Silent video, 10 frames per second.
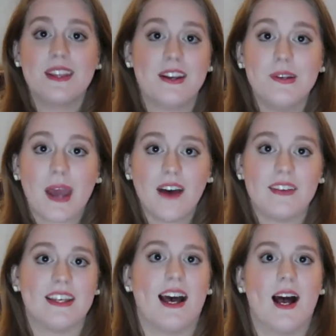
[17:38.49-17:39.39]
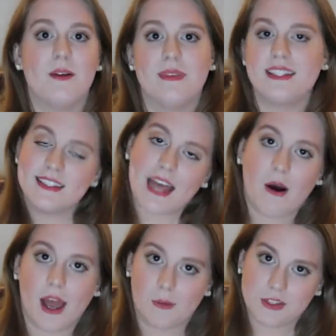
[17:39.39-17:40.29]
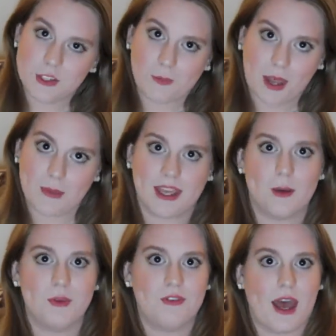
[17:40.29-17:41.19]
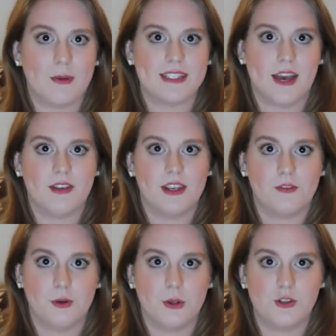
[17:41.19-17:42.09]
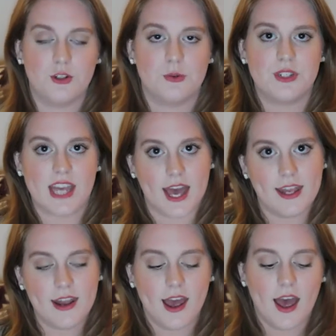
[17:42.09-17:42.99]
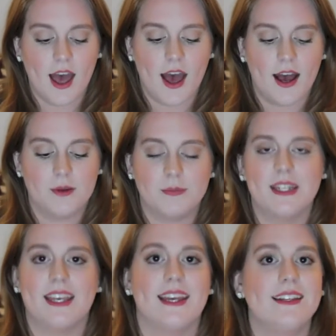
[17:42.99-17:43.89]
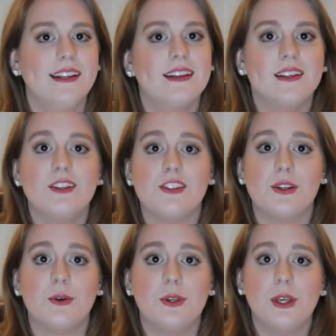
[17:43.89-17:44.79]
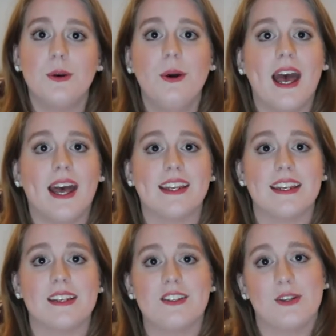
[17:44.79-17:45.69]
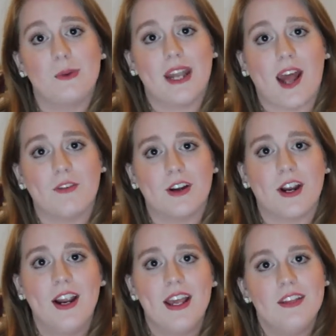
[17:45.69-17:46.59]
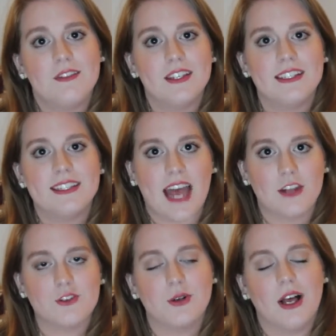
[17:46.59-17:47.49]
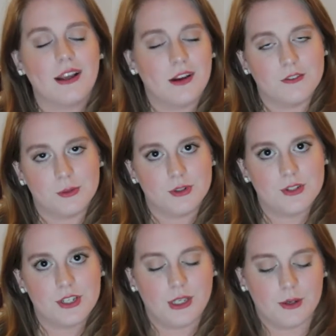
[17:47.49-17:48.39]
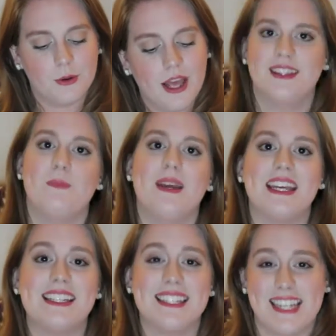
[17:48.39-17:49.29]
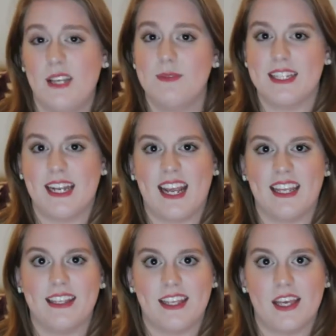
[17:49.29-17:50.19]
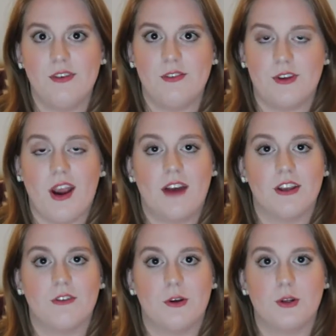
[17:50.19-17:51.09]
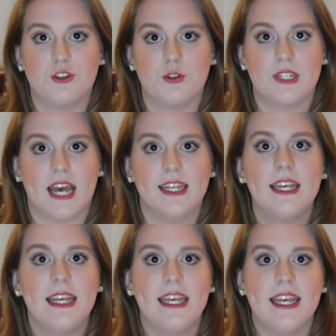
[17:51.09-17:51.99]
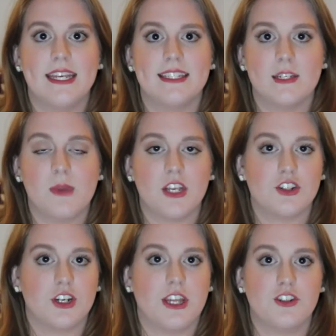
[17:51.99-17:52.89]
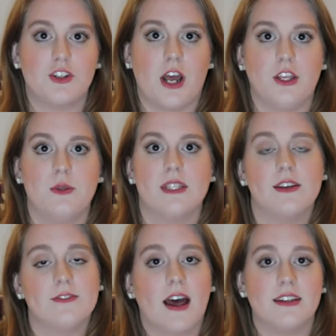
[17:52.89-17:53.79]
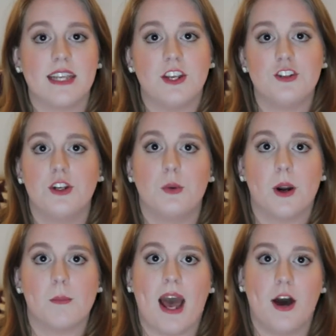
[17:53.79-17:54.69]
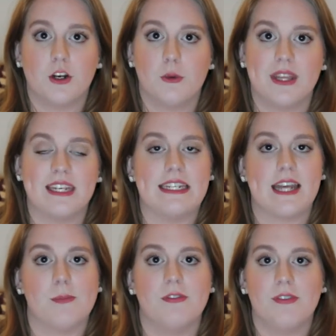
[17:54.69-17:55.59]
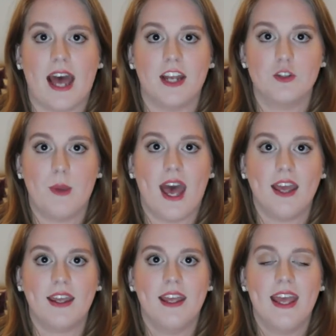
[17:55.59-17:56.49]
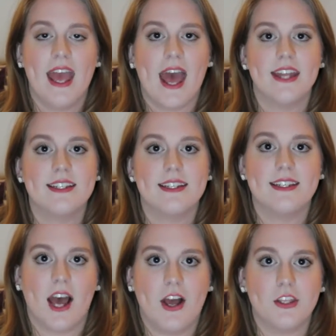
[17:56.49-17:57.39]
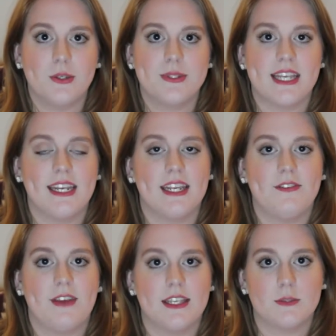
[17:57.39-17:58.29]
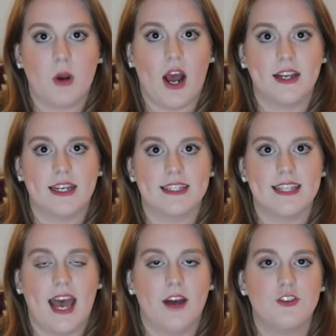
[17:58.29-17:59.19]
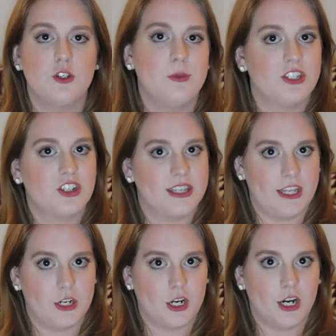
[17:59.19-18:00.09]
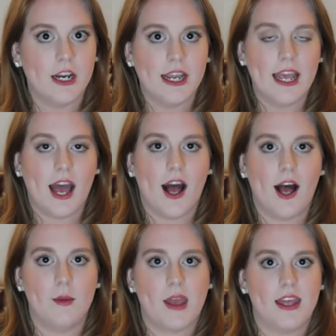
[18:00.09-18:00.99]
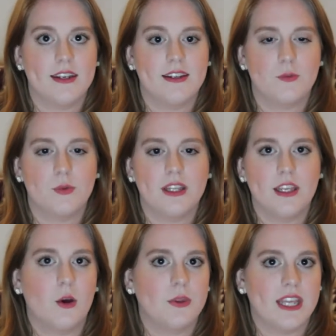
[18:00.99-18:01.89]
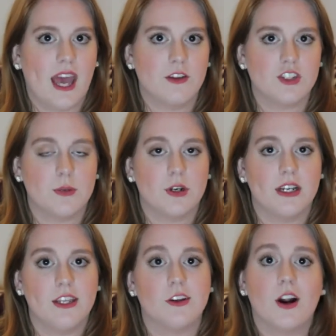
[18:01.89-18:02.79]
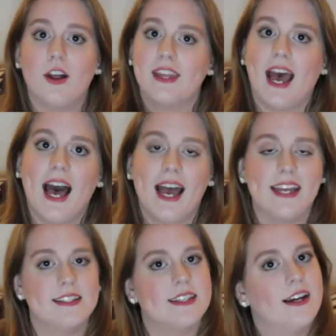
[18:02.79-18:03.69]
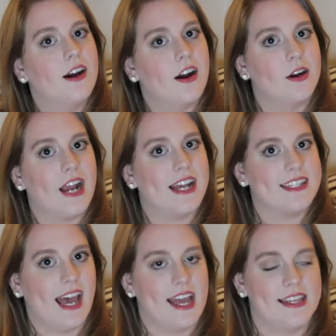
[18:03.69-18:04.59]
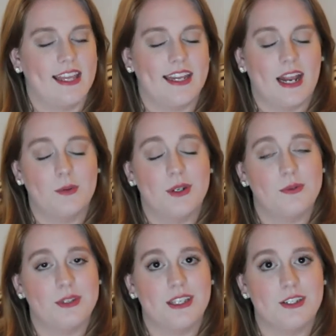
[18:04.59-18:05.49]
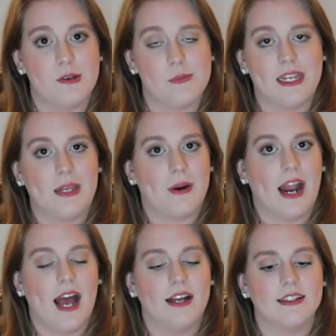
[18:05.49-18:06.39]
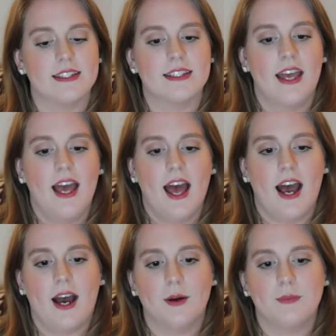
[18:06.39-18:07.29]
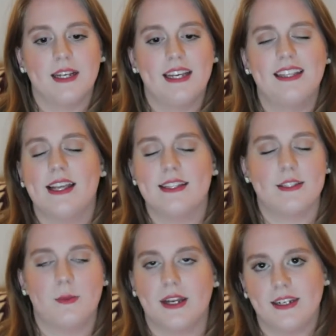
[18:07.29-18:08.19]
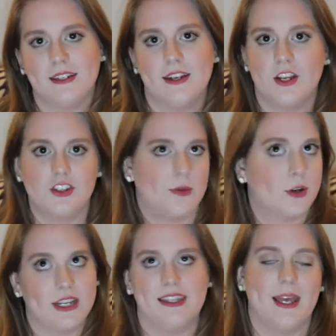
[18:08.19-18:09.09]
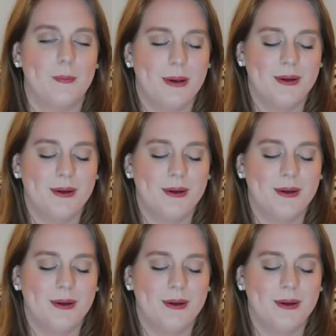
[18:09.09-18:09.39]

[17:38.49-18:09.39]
So there you have it. This is how I would do my makeup if I was having a photo shoot done. But again, do you, and do whatever feels natural and comfortable to you. The biggest tips that I can give if you're having a photo shoot done is to make sure that you're not using a foundation or a powder with any type of flashback, and to not use any face products that have too much glitter and really only have shimmer either on the eyes or as a highlight. I wouldn't really do them anywhere else unless you wanted a shimmery lip.